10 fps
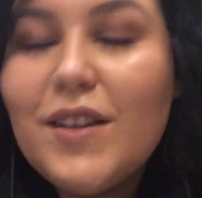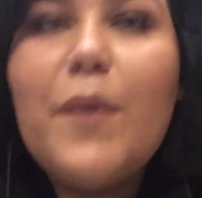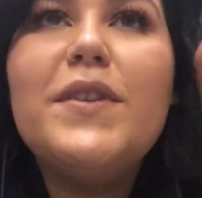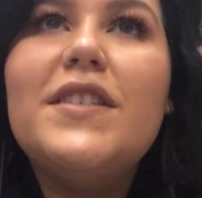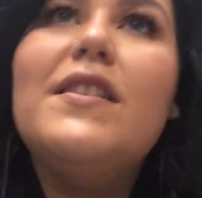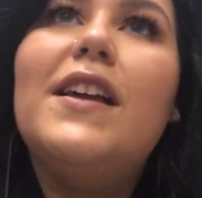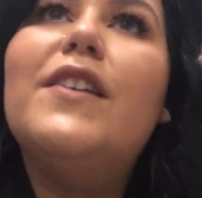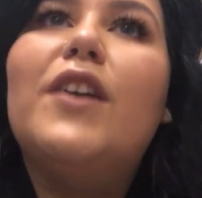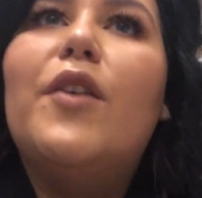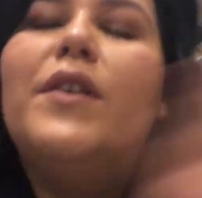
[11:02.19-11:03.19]
So I will still let
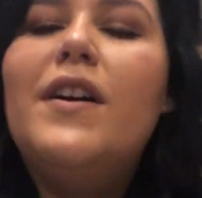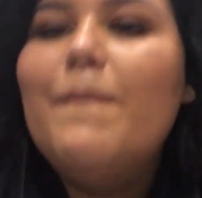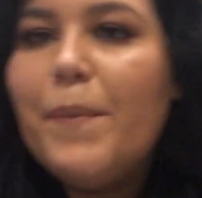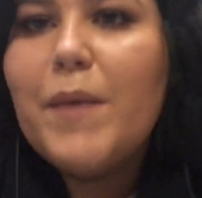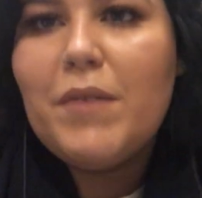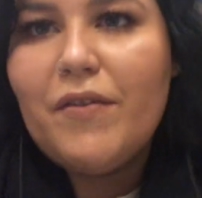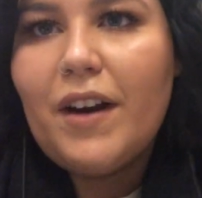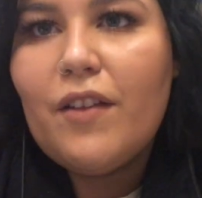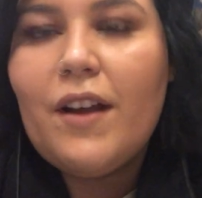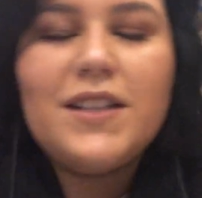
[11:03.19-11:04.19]
you know, like, my
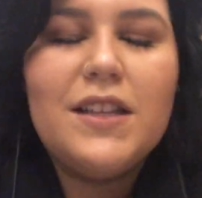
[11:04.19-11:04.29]
final thoughts,